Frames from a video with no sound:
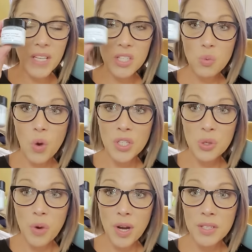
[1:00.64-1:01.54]
it's
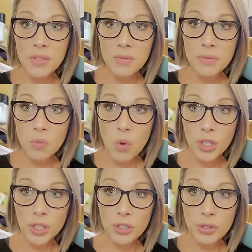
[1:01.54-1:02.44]
one-to-one, -one,
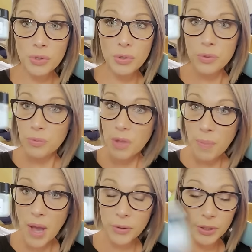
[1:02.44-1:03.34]
water to the
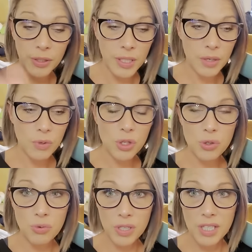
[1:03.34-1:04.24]
powder, which
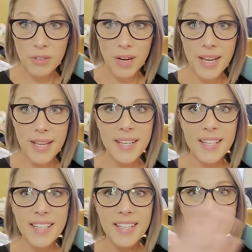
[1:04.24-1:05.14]
is really great
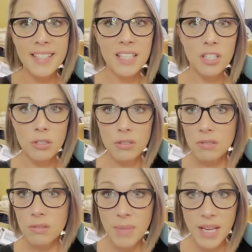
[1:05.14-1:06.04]
easy
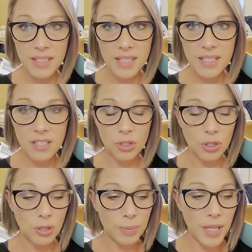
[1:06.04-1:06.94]
to mix, easy
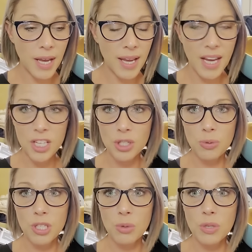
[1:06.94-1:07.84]
to apply. I just
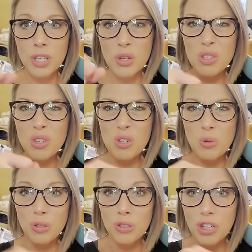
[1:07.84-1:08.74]
wish I would have used a
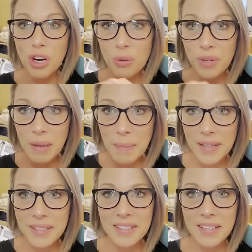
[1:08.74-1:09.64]
shorter jar when I
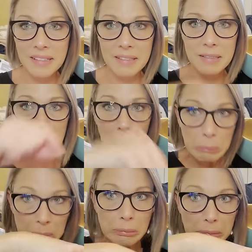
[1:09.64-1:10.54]
mixed it because
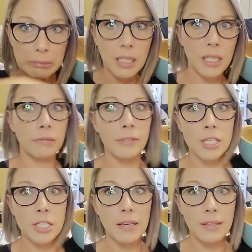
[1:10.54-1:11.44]
I had to
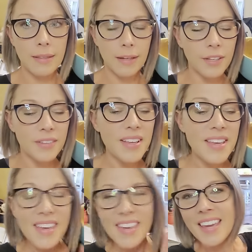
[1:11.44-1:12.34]
reach down in there.
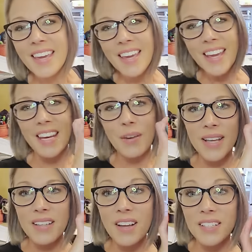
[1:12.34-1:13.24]

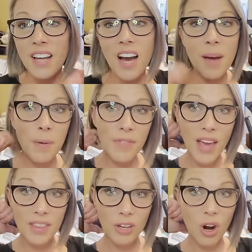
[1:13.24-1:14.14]
Anyways, on top of
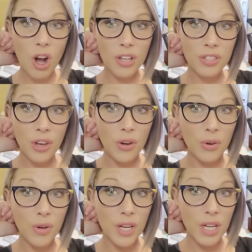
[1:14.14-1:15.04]
that, they're
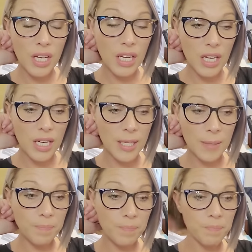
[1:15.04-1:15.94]
also
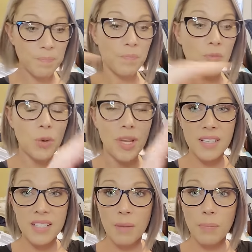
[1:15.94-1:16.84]
um, doing
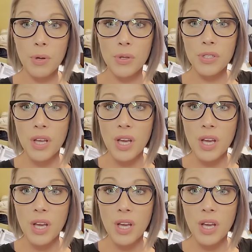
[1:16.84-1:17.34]
samples